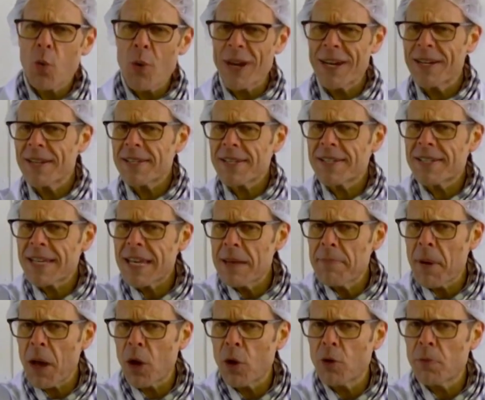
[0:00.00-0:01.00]
when does a
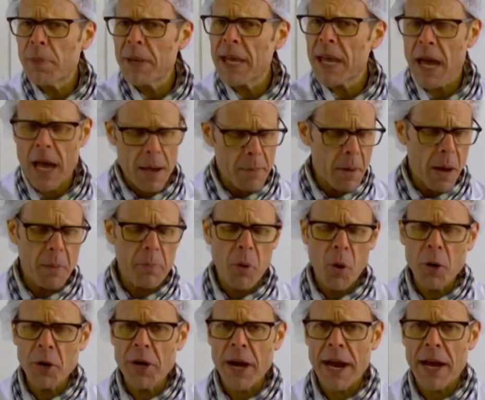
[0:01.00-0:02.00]
T-bone become a
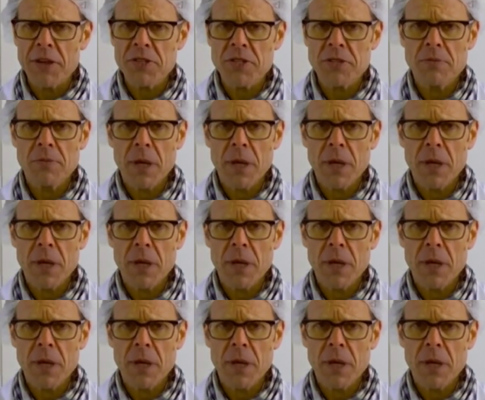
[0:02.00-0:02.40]
porterhouse?